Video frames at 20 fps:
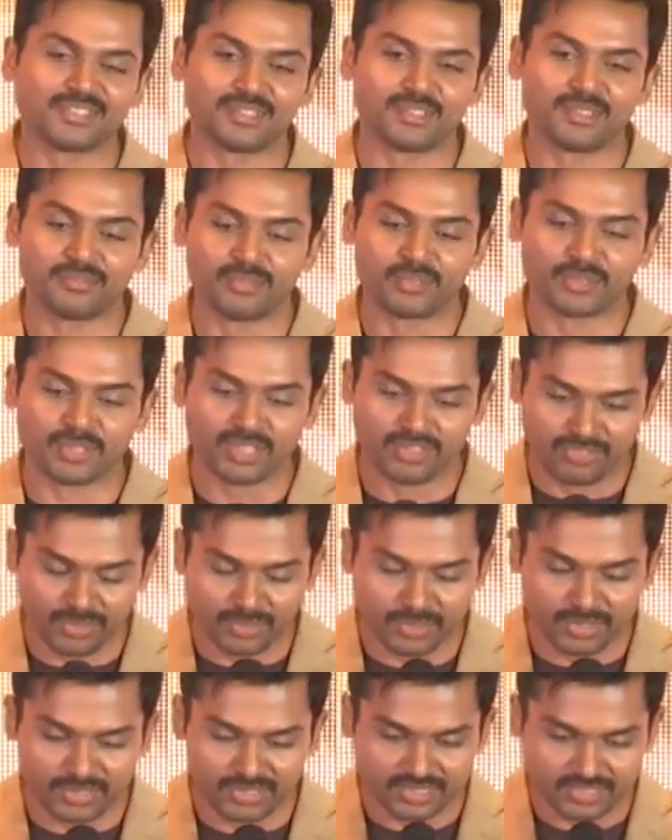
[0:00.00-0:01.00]
So I'm looking
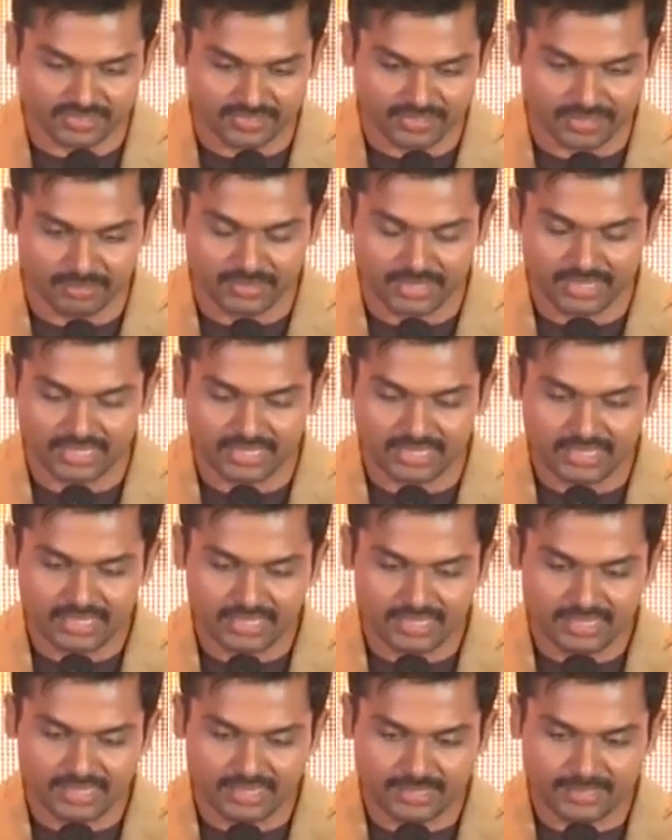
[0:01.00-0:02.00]
forward to this
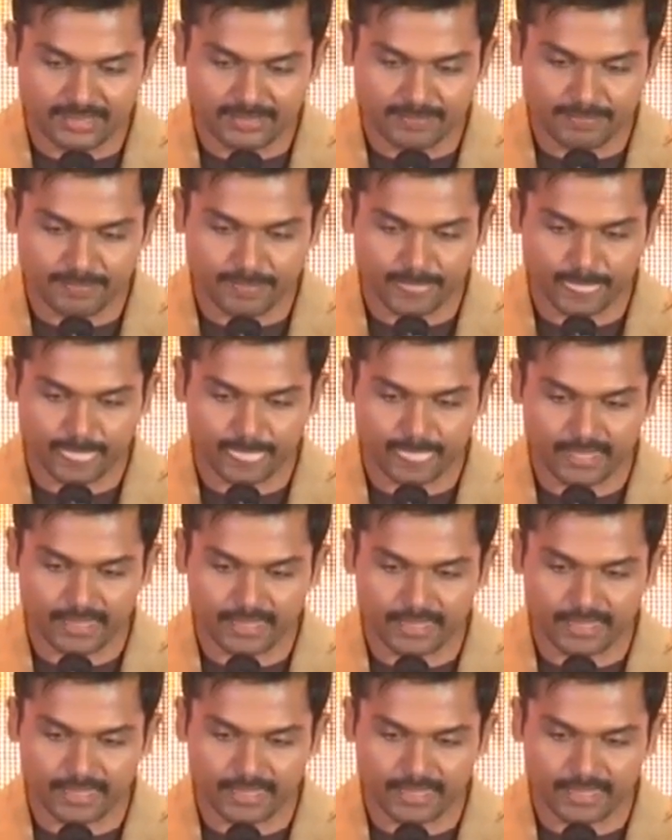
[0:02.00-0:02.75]
film.